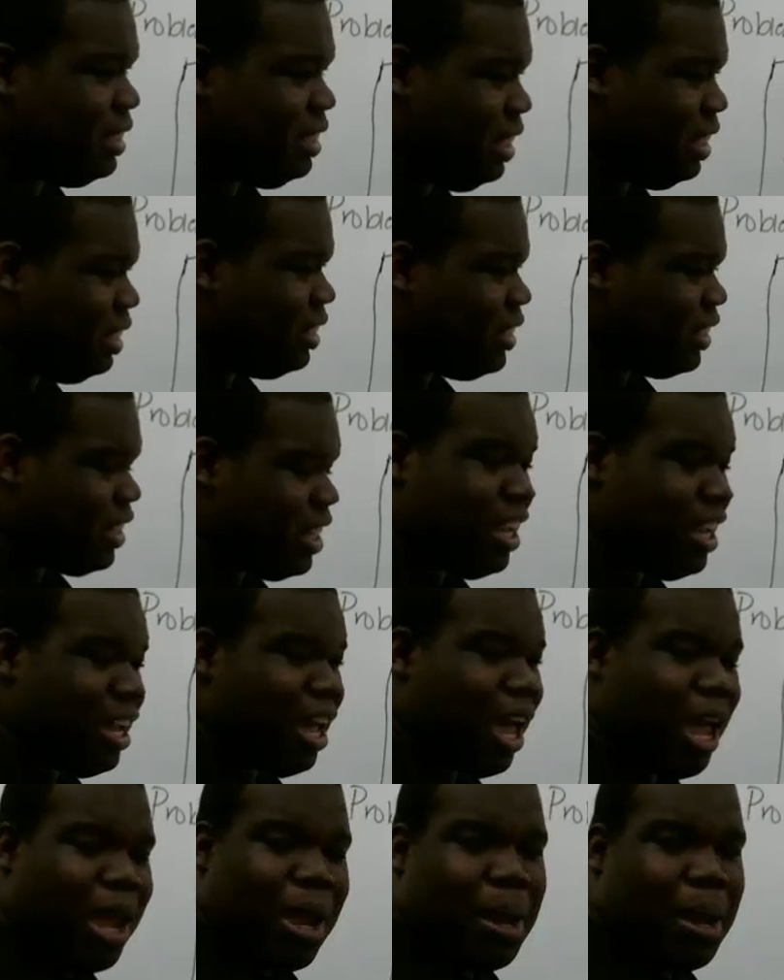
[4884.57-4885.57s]
using
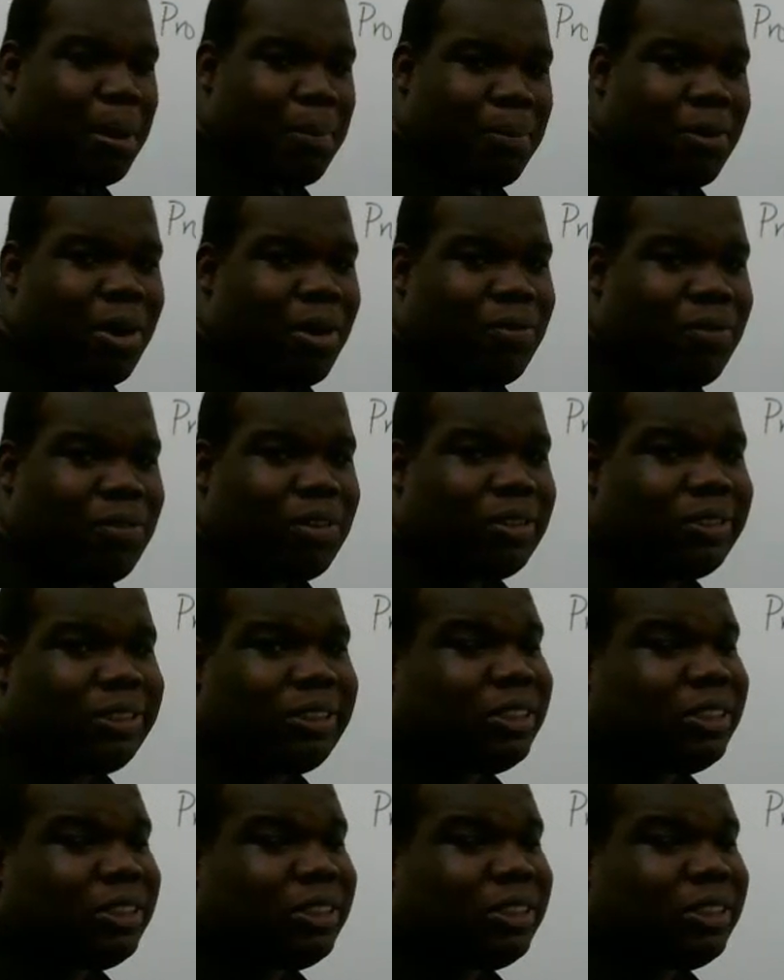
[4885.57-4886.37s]
a breadth first